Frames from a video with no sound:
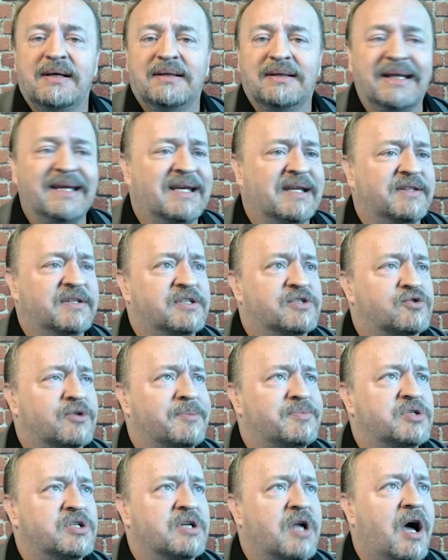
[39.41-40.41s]
Link in the
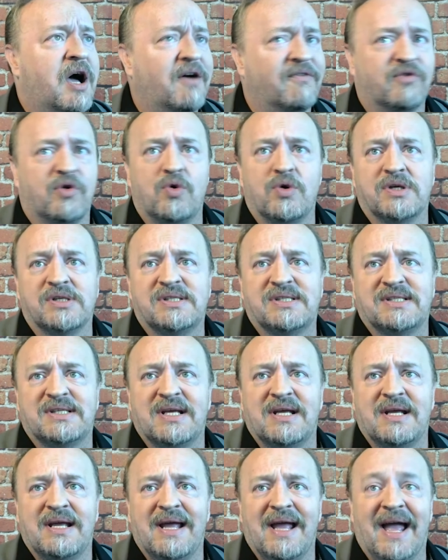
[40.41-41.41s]
description, of course,
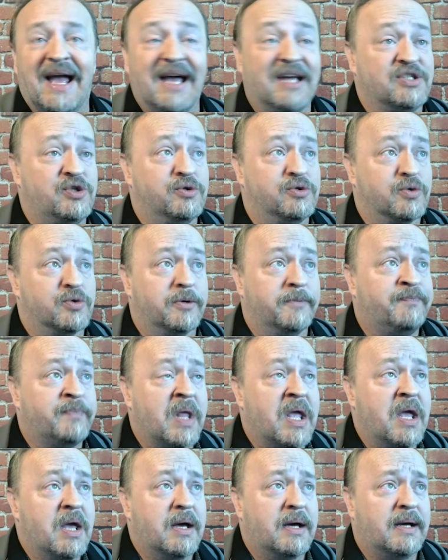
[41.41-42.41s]
as usual.
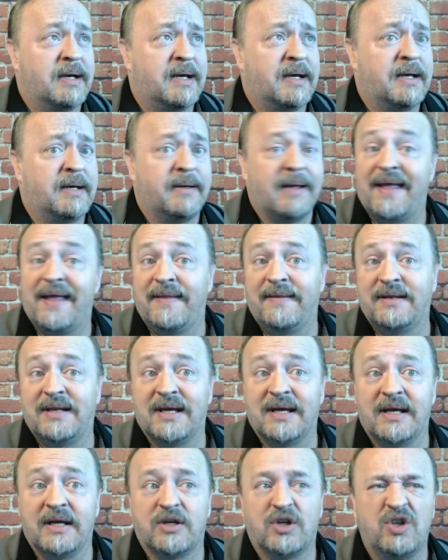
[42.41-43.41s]
Uh, and
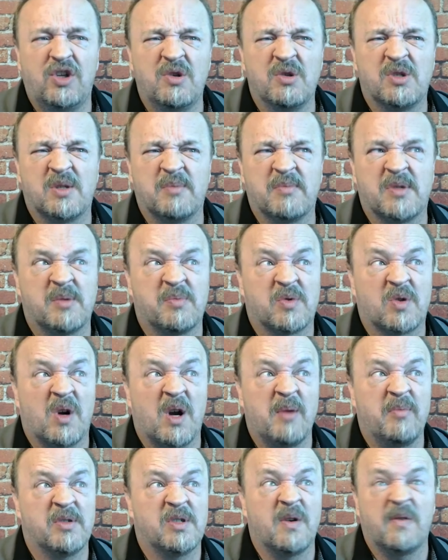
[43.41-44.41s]
uh, could use some
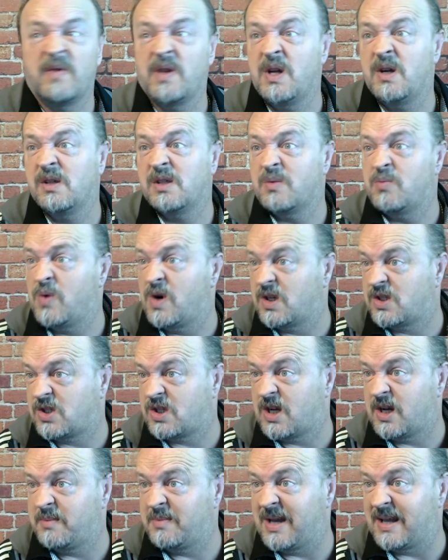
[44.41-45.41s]
subscribers over there, some watch
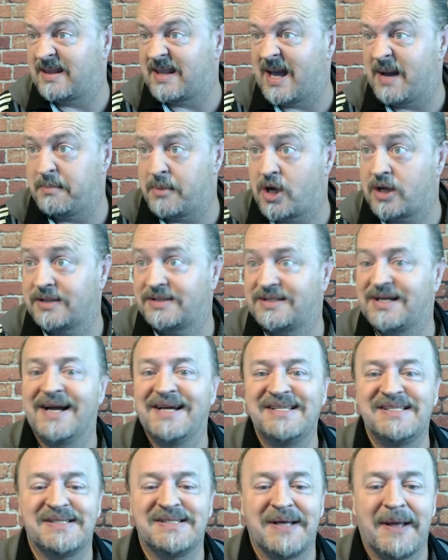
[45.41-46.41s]
time, get that
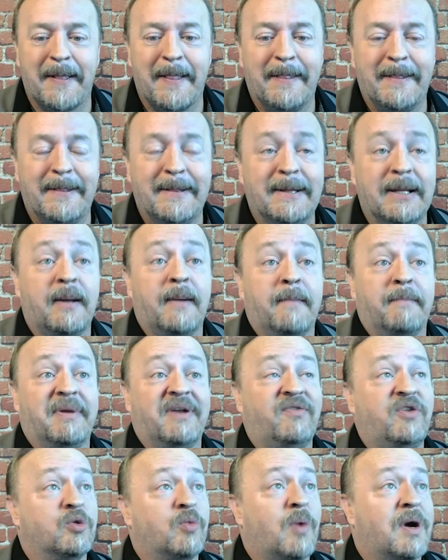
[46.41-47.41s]
monetized. But
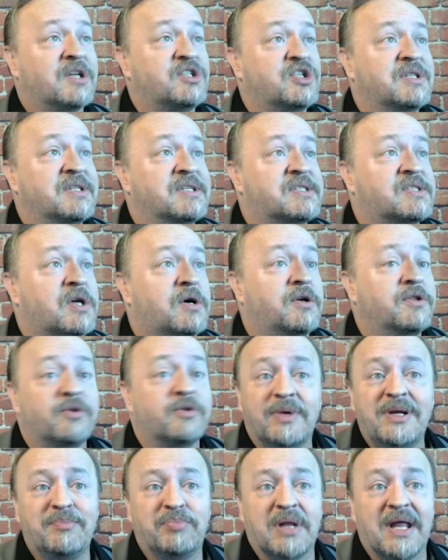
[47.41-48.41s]
if you're watching this on the
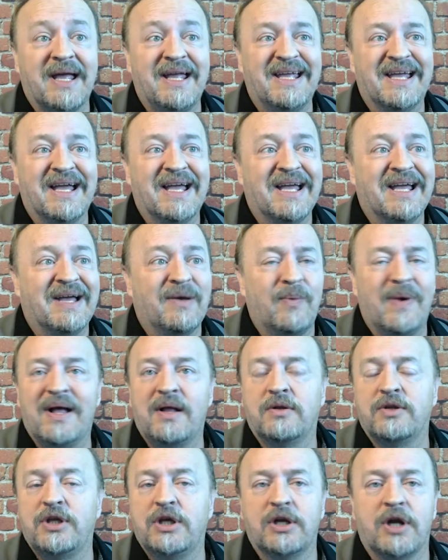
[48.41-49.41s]
replay,
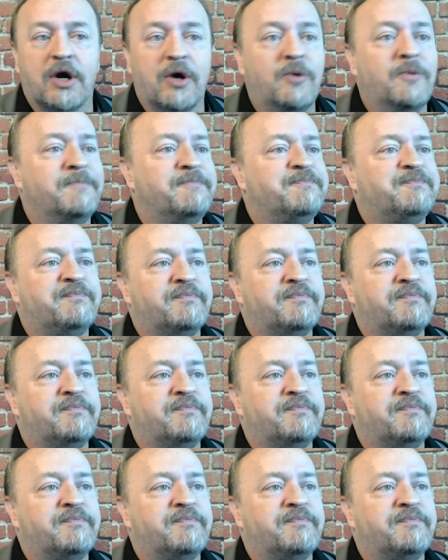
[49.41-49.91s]
well, you know,